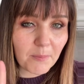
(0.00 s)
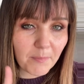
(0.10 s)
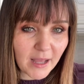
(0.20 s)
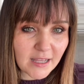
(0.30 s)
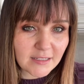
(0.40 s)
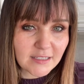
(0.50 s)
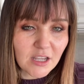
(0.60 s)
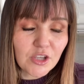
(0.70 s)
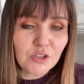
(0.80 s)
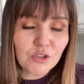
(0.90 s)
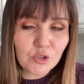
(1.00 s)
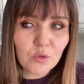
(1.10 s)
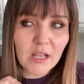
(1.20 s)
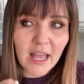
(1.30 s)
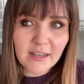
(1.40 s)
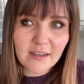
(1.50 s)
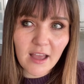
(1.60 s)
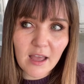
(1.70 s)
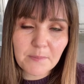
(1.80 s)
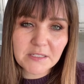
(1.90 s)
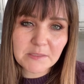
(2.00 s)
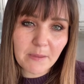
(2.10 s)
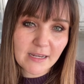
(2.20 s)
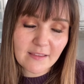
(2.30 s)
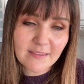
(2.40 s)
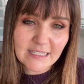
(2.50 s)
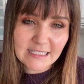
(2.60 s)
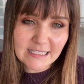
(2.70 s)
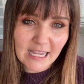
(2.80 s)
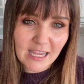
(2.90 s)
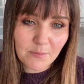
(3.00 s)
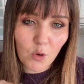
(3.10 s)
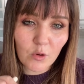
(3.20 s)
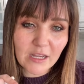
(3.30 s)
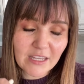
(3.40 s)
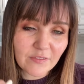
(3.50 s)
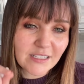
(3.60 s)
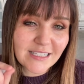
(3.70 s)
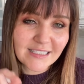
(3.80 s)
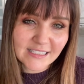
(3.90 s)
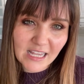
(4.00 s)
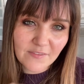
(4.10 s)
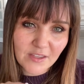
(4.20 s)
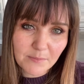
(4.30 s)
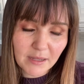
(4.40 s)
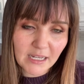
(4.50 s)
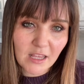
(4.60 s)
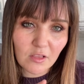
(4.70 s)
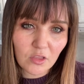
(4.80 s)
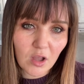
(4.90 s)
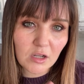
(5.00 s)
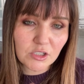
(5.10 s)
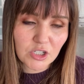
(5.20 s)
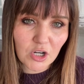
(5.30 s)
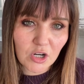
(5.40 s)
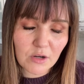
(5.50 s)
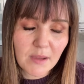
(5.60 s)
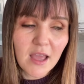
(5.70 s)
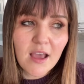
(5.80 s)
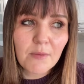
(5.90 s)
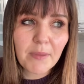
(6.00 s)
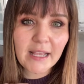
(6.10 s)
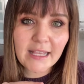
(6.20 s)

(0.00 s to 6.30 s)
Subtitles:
But you will end up spending the same or even saving money long-term by